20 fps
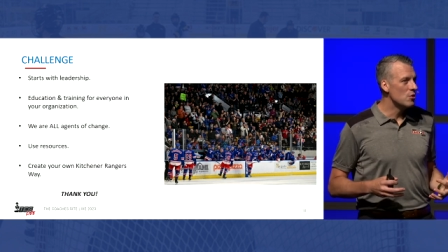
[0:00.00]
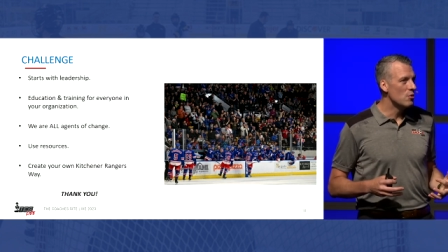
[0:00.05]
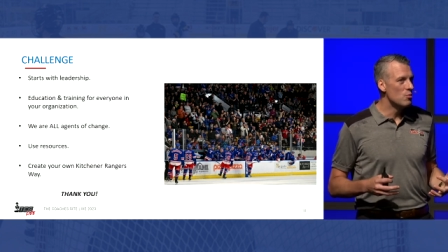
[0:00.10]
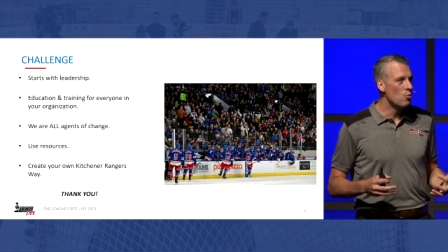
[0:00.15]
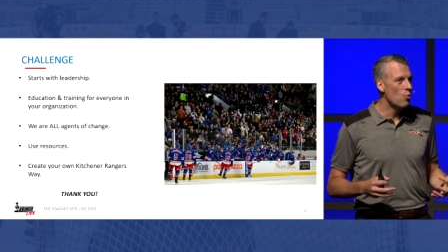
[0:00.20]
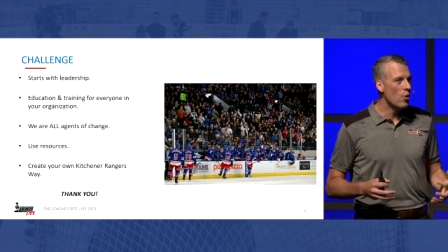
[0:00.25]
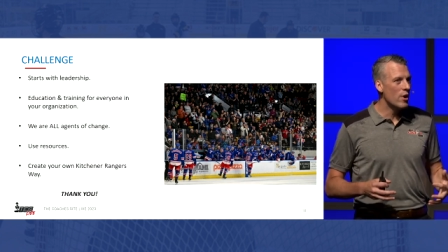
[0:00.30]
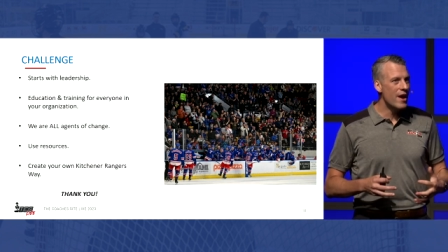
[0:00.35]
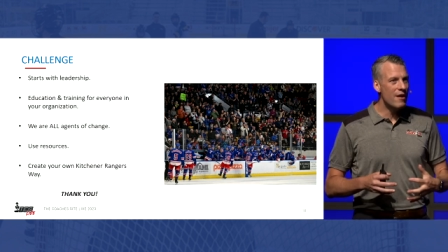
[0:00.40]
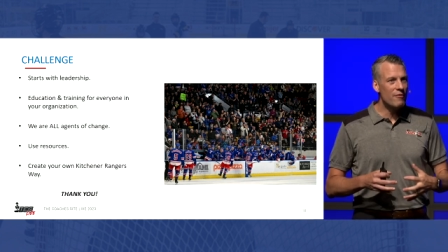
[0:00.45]
you
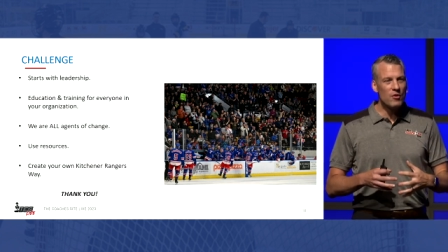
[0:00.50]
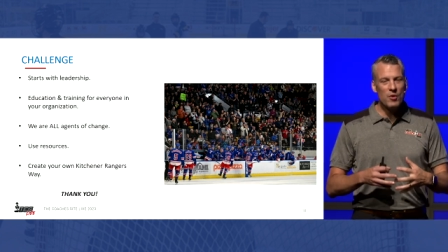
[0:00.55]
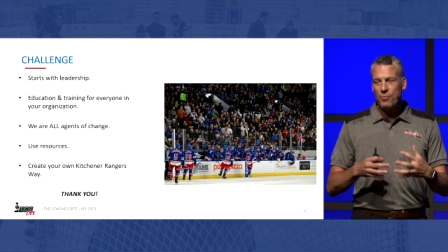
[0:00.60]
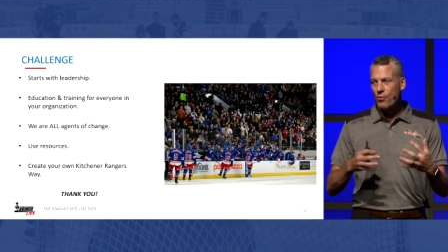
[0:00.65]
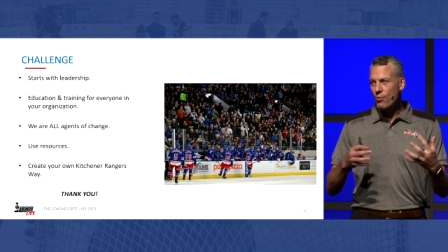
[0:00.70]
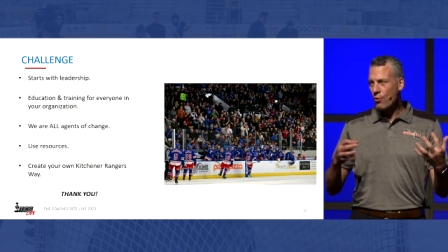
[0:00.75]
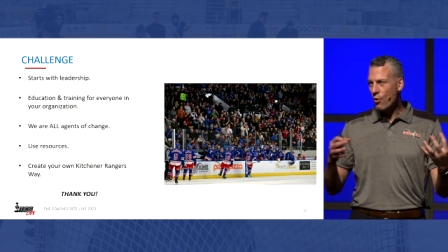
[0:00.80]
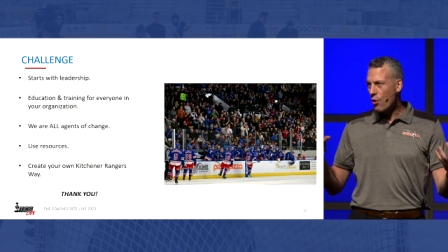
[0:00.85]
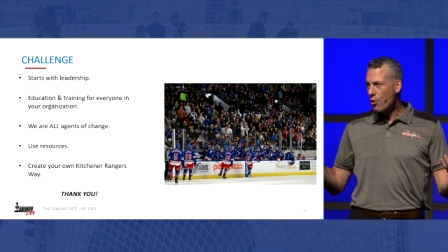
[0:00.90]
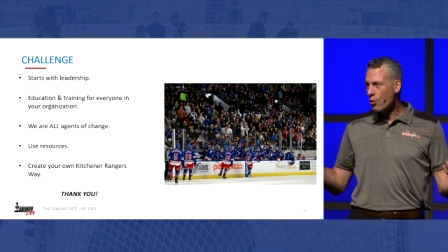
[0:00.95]
in whatever
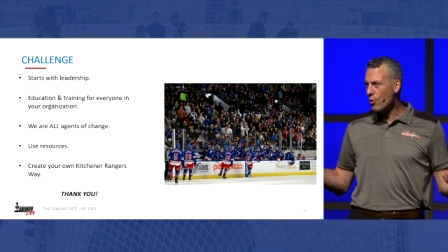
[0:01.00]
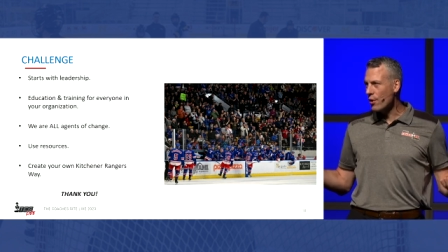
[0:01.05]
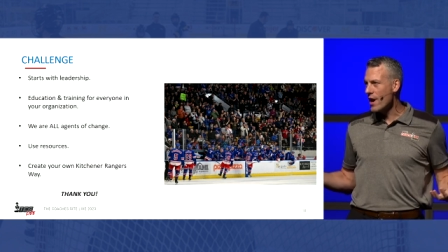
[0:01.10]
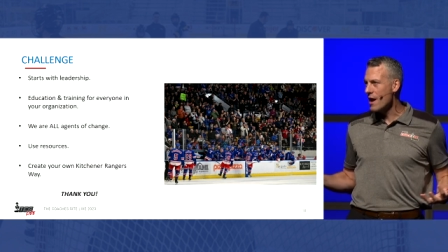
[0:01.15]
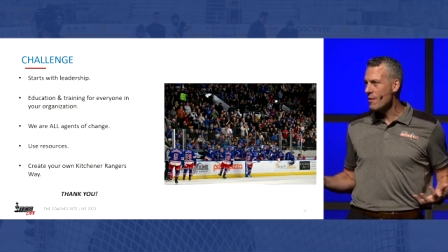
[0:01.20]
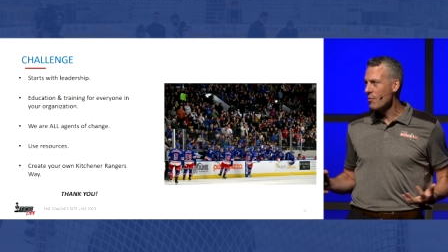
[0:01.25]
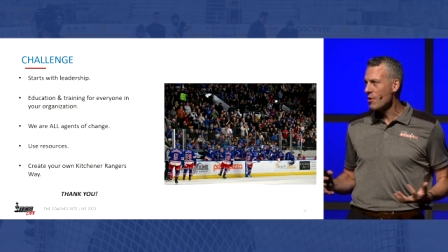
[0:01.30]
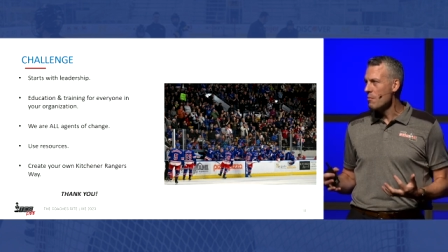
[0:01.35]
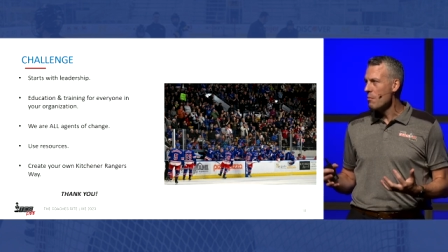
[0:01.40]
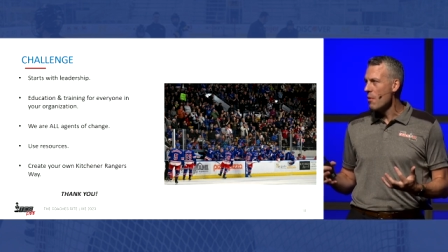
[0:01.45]

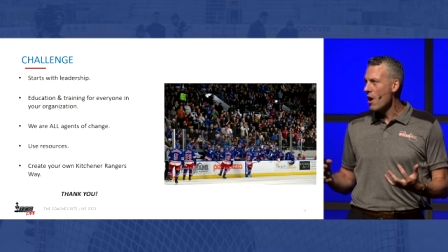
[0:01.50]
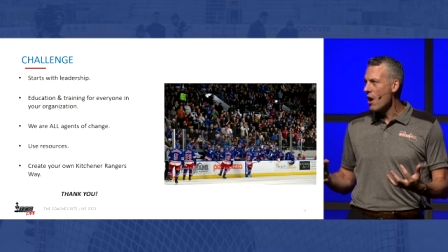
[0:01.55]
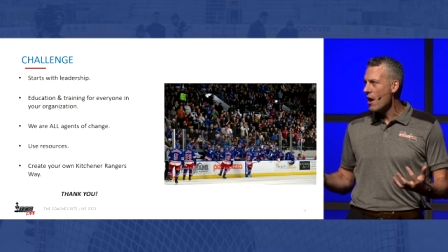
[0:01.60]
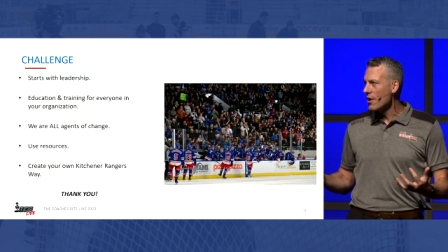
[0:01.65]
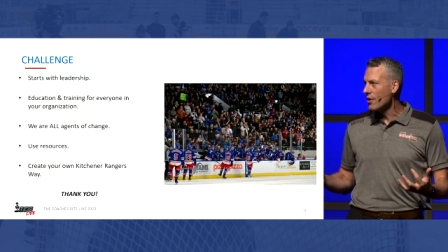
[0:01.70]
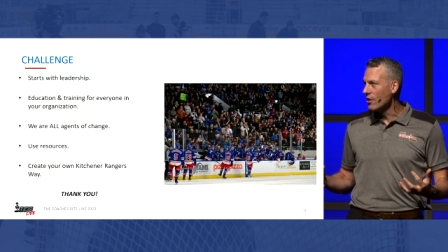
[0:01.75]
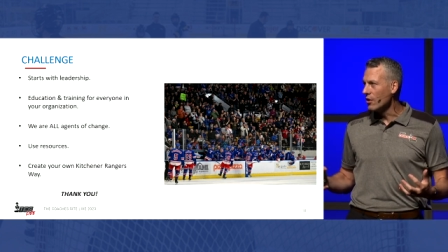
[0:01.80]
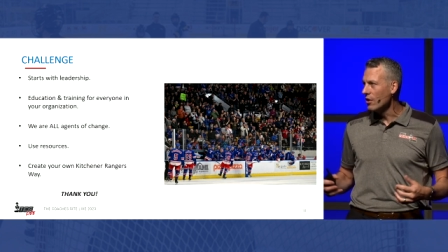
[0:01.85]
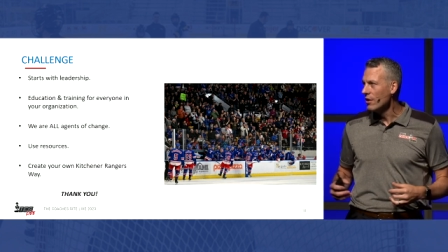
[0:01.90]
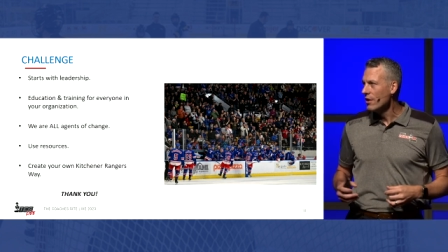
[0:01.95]
program or
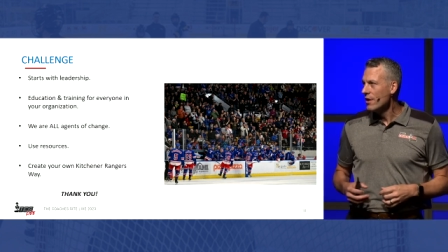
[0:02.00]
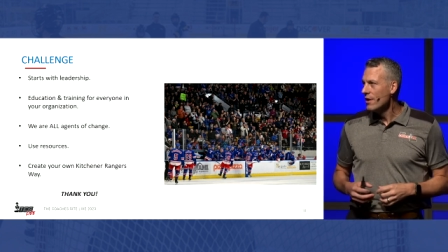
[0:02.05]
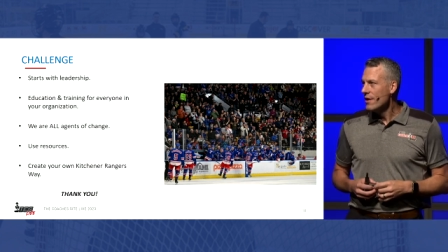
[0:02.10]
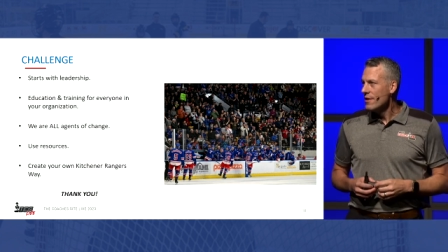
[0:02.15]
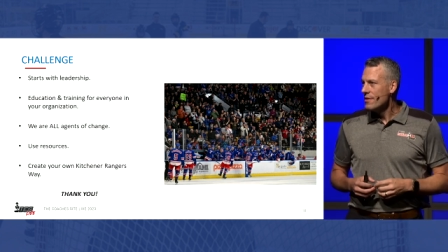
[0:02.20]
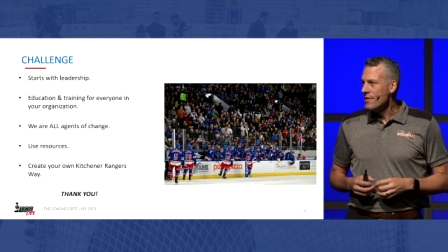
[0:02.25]
model